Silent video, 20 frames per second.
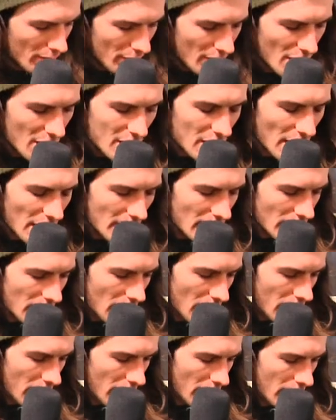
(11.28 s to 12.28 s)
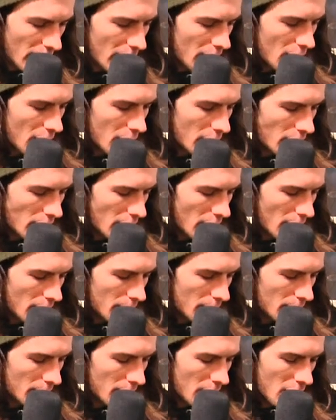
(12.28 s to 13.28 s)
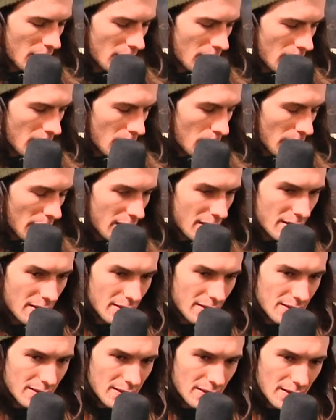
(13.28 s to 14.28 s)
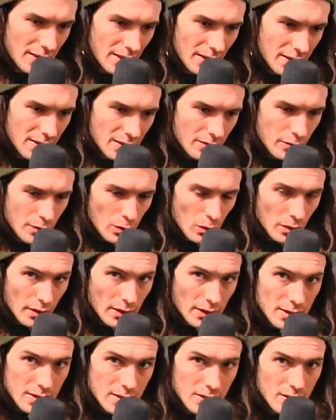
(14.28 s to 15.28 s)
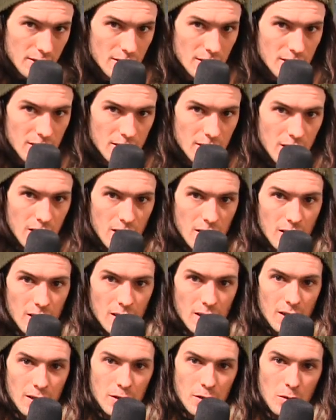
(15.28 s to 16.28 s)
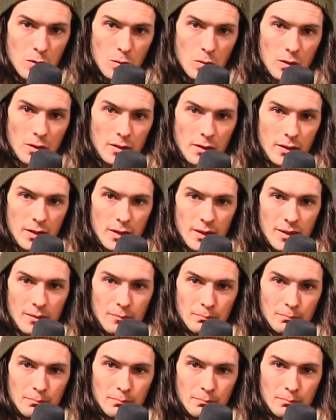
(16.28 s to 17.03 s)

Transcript: There's actually nothing in that coffee cup. But I didn't need to say that because if you're only listening to this and you weren't